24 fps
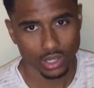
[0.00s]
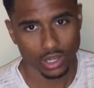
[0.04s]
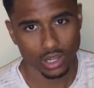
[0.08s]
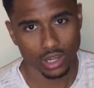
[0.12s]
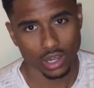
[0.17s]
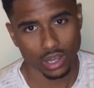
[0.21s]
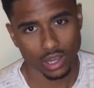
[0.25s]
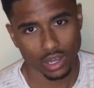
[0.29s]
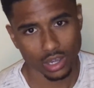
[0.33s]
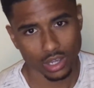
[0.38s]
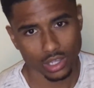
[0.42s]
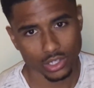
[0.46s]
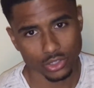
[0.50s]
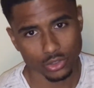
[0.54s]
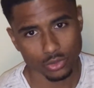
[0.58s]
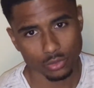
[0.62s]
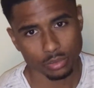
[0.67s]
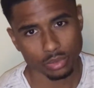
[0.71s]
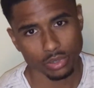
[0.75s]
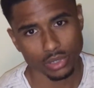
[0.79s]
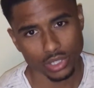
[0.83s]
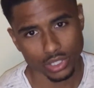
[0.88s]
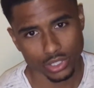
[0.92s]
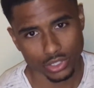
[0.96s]
and you
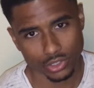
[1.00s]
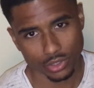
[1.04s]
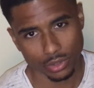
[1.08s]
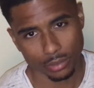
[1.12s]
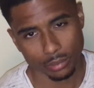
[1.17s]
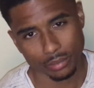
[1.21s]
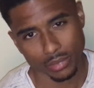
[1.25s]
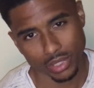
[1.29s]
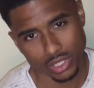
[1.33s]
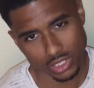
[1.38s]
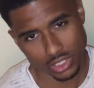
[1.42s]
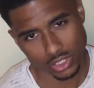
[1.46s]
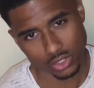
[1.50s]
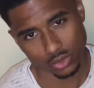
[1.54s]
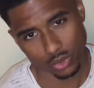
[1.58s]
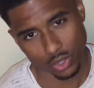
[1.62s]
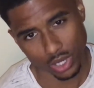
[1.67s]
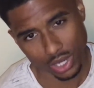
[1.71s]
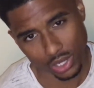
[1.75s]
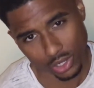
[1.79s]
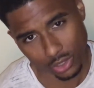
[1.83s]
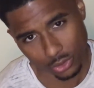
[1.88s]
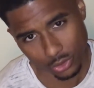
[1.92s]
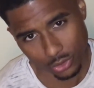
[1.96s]
put your mental
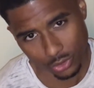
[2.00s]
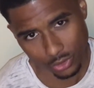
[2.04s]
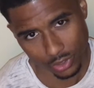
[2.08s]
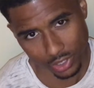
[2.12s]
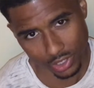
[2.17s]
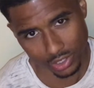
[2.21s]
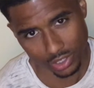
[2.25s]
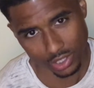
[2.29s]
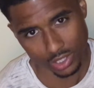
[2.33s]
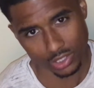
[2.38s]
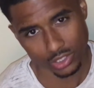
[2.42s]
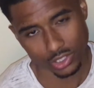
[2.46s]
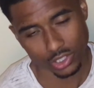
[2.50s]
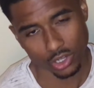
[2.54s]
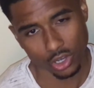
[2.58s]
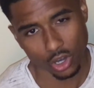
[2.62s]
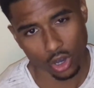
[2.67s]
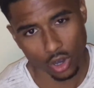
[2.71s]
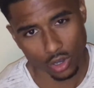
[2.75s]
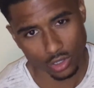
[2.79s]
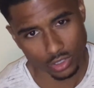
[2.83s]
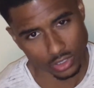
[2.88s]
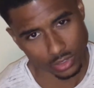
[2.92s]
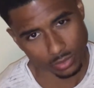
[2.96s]
health and your
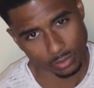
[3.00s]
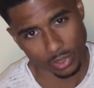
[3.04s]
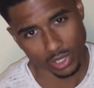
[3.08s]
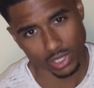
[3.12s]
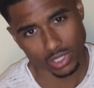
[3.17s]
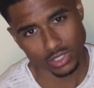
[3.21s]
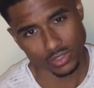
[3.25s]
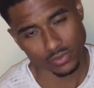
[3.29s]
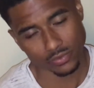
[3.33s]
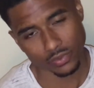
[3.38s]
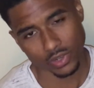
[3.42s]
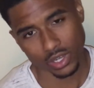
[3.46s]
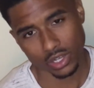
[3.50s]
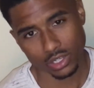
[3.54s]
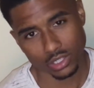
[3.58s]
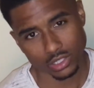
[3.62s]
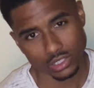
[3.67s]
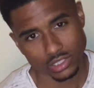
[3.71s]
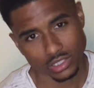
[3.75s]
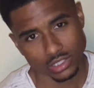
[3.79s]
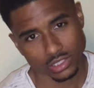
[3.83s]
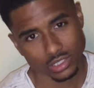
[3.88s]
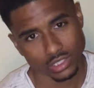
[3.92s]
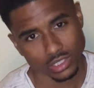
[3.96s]
heart space
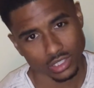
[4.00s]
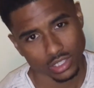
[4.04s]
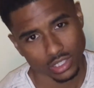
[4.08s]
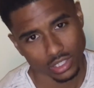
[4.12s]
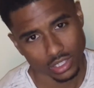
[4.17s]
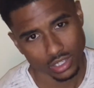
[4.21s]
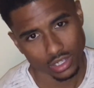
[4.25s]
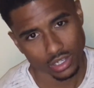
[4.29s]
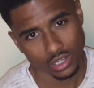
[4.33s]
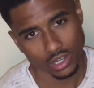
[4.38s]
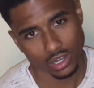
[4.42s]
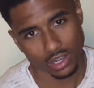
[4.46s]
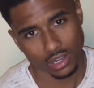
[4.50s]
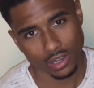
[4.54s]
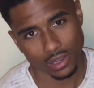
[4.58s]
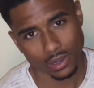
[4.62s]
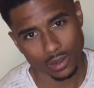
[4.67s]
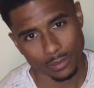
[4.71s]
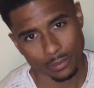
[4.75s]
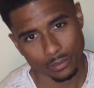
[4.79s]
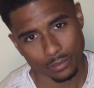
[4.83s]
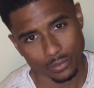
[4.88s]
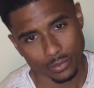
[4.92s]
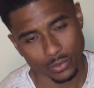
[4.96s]
first,
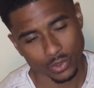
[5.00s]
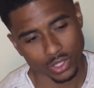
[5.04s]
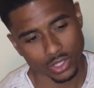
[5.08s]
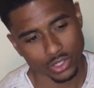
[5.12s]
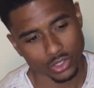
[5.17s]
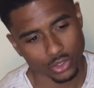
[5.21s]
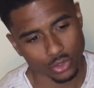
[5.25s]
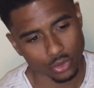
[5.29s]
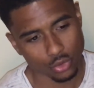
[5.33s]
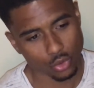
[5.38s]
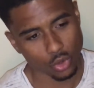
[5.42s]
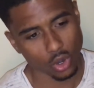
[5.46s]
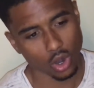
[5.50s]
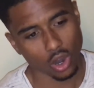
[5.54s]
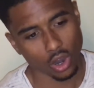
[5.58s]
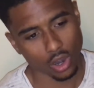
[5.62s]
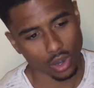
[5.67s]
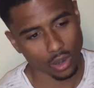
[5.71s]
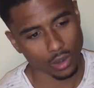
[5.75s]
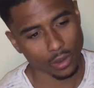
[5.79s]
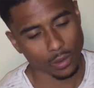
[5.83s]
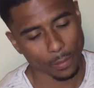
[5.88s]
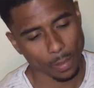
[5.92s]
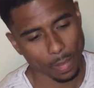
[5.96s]
then you
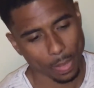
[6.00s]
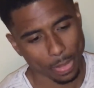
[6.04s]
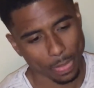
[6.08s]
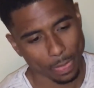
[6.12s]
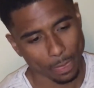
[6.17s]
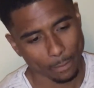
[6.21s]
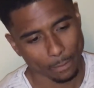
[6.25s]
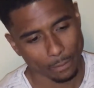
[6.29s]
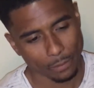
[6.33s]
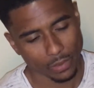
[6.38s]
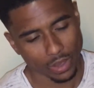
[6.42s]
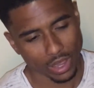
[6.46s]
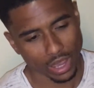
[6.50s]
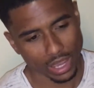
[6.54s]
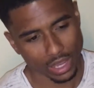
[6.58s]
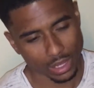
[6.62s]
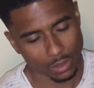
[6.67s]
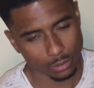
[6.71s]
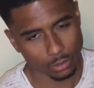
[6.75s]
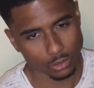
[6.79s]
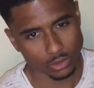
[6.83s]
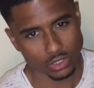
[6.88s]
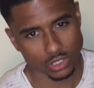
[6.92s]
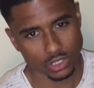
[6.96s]
are
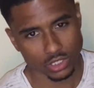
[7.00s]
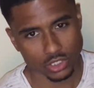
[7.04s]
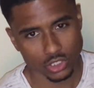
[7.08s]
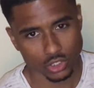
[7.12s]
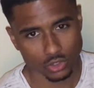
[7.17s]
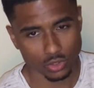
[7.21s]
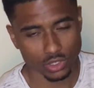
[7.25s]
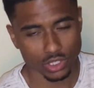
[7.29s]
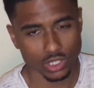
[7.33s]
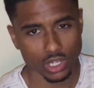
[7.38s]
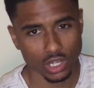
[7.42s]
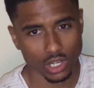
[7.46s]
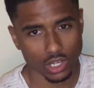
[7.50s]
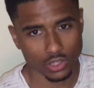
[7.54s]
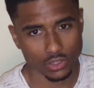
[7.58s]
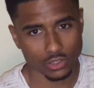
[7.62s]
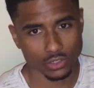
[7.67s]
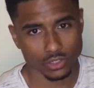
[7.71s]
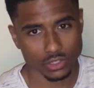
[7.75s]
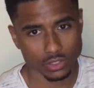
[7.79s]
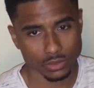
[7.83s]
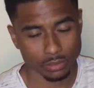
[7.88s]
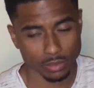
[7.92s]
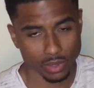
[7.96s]
able to treat
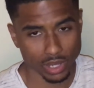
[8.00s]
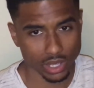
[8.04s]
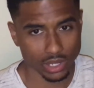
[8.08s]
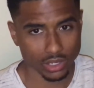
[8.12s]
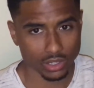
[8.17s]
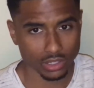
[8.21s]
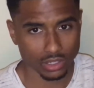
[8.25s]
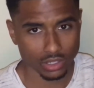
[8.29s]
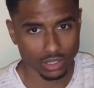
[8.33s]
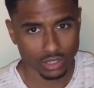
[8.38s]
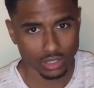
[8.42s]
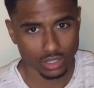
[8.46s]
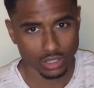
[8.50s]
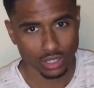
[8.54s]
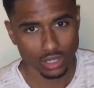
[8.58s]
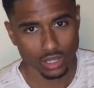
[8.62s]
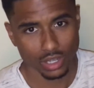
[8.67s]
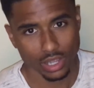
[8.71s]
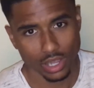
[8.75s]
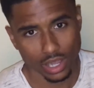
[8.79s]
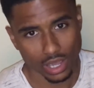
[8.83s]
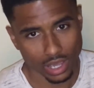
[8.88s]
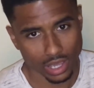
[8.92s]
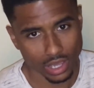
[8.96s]
others better.
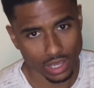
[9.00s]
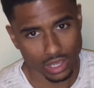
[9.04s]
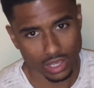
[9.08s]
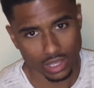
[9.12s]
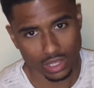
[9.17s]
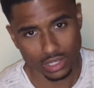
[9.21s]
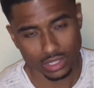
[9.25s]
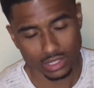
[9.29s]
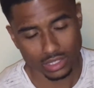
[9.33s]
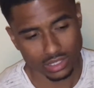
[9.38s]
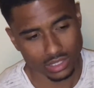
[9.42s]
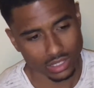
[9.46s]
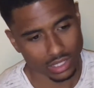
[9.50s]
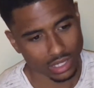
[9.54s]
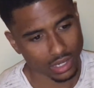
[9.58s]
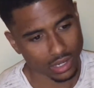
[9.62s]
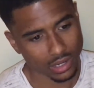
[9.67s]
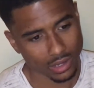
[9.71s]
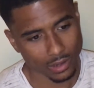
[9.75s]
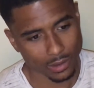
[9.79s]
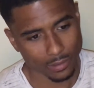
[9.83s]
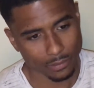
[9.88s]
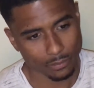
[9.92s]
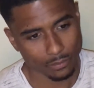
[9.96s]
And
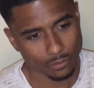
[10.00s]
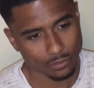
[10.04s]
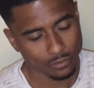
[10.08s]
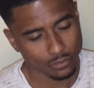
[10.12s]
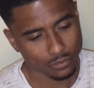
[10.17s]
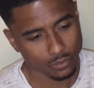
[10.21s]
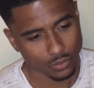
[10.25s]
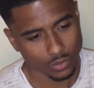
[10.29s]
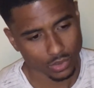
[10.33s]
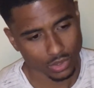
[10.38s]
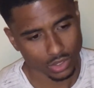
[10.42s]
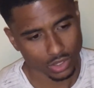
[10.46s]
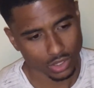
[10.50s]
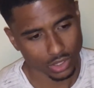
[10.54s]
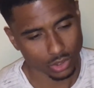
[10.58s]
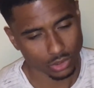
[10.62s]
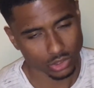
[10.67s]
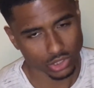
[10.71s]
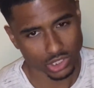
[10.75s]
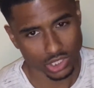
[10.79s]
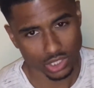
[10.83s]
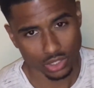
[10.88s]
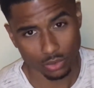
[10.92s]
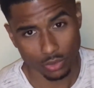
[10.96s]
you know,
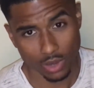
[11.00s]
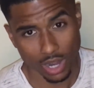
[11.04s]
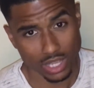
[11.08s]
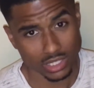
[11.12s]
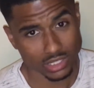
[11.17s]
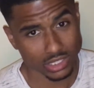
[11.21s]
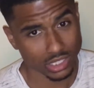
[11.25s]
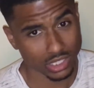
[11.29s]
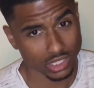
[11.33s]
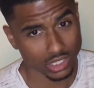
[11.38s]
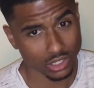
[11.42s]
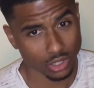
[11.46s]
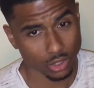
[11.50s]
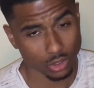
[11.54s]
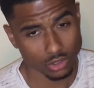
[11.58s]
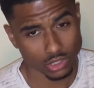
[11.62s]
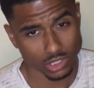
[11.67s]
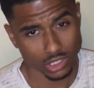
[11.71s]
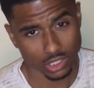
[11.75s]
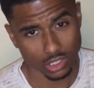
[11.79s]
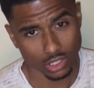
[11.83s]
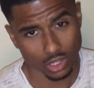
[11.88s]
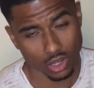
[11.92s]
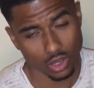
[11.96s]
generosity goes
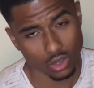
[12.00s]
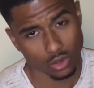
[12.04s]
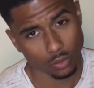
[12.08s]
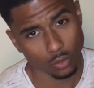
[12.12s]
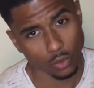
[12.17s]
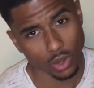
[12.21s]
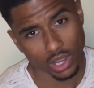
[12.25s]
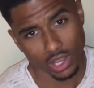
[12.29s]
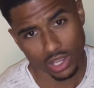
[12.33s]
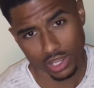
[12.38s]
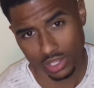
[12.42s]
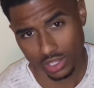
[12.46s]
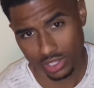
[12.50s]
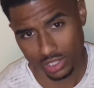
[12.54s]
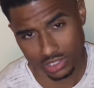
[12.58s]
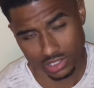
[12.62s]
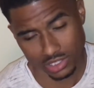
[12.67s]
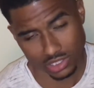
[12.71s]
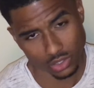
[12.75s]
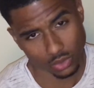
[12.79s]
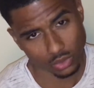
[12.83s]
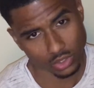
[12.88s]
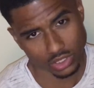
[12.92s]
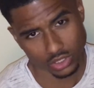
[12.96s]
a long way, and
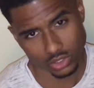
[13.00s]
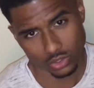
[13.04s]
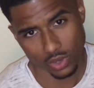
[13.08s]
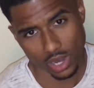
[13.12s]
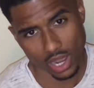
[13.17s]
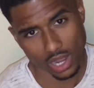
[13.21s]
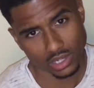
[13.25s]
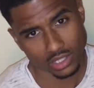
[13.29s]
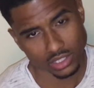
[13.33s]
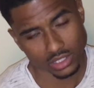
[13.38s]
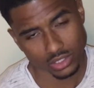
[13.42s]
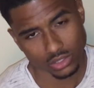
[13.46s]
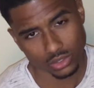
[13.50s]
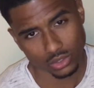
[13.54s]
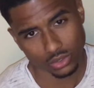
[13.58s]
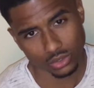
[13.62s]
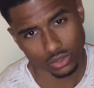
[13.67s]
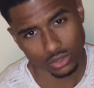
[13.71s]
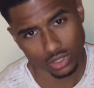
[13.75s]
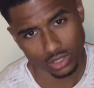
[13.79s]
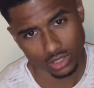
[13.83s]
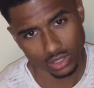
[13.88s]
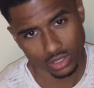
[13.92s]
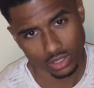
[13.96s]
so does
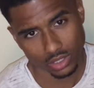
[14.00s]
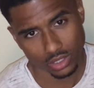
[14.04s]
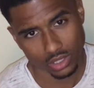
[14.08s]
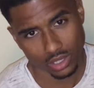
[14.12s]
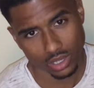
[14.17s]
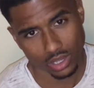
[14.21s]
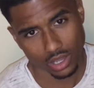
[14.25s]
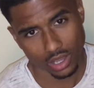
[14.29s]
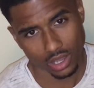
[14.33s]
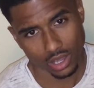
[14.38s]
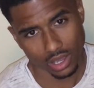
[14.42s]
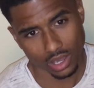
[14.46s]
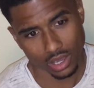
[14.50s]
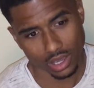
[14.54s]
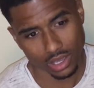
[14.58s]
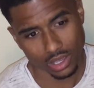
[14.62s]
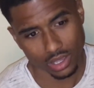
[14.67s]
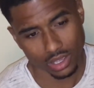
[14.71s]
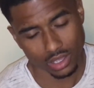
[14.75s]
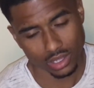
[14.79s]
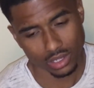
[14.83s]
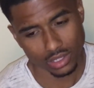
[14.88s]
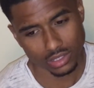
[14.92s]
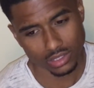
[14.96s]
gratitude.
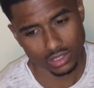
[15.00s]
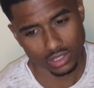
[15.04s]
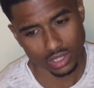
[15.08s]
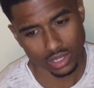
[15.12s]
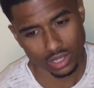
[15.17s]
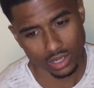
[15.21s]
And